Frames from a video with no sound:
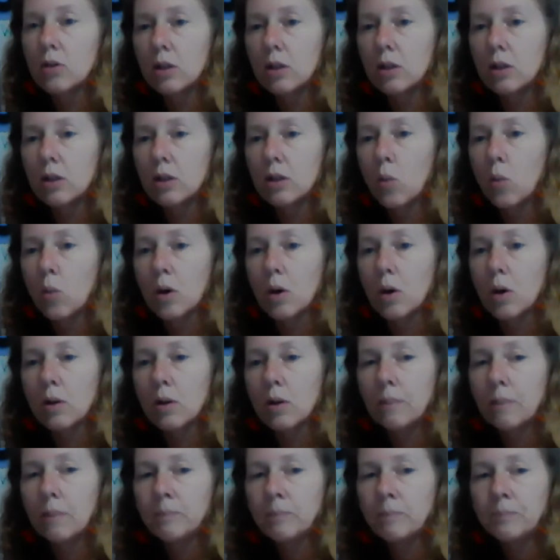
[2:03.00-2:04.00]
in the word.
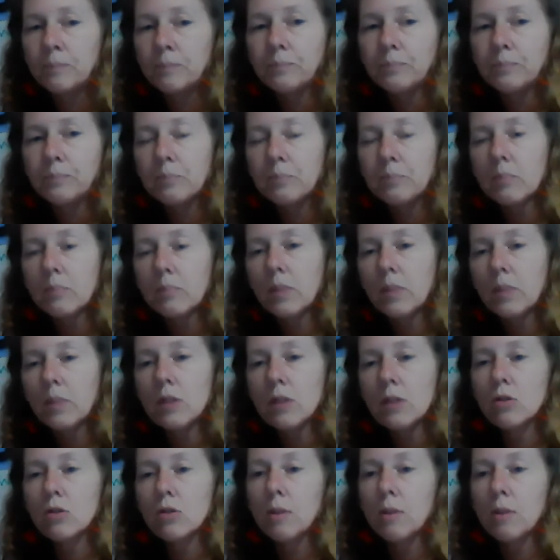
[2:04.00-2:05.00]

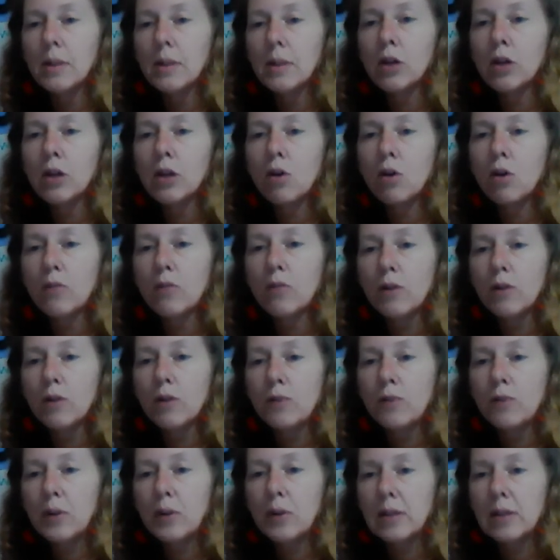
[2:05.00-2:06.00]
So I'm going to go over a
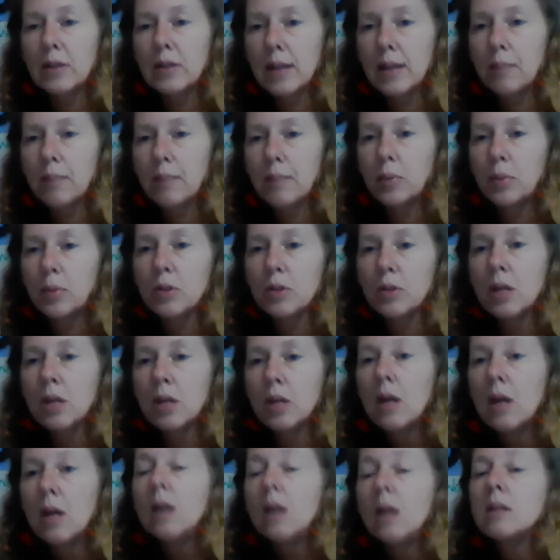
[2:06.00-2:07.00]
few examples.
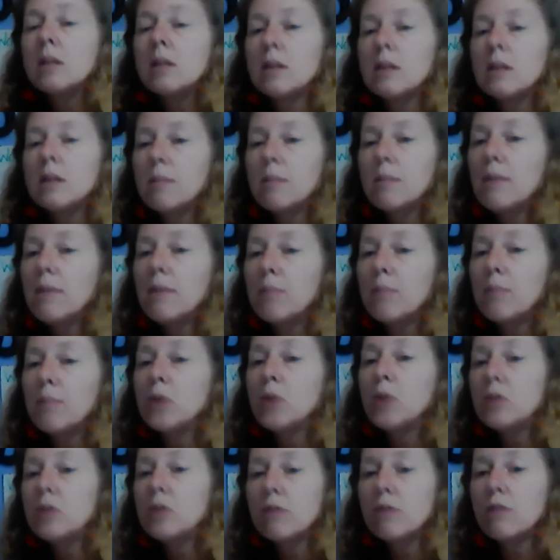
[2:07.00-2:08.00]

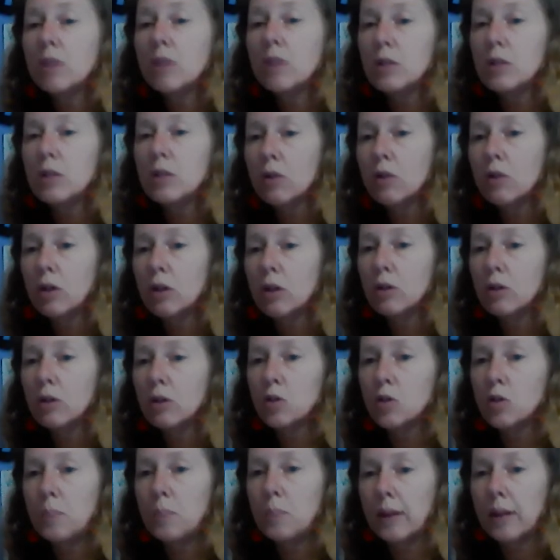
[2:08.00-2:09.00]
Most of these are your
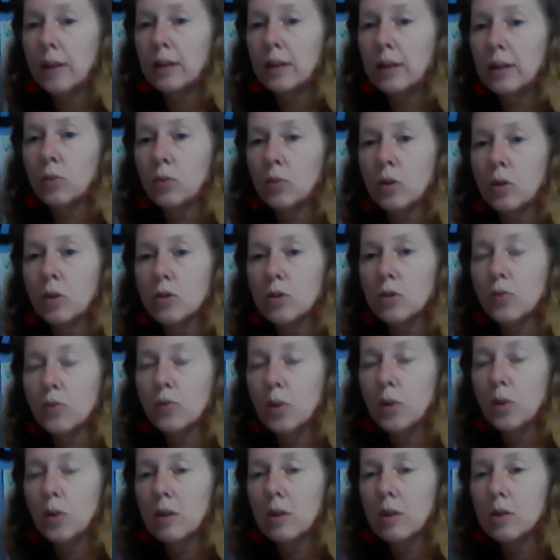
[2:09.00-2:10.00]
spelling words for
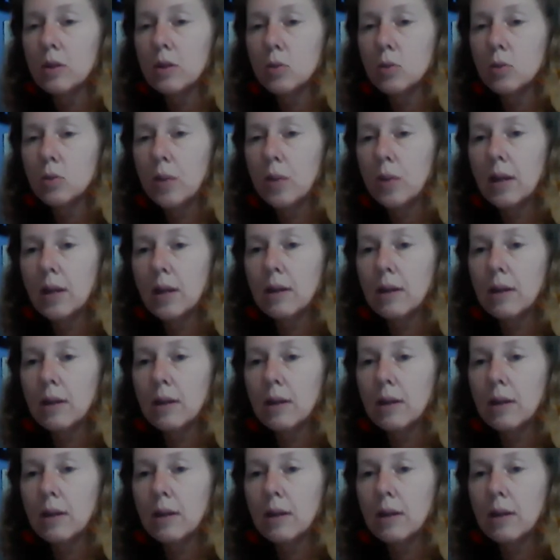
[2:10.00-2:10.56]
this week.